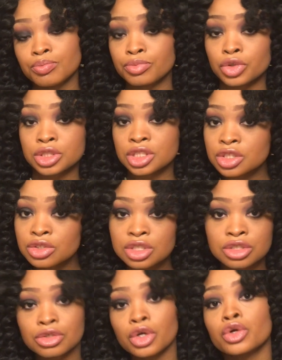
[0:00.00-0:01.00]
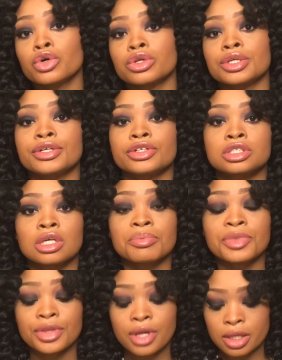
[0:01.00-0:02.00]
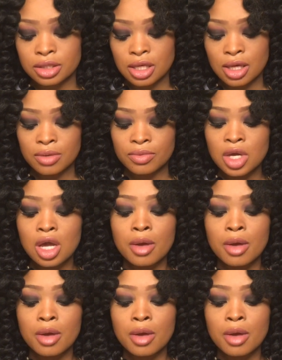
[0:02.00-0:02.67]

Brazilian curly or something like that.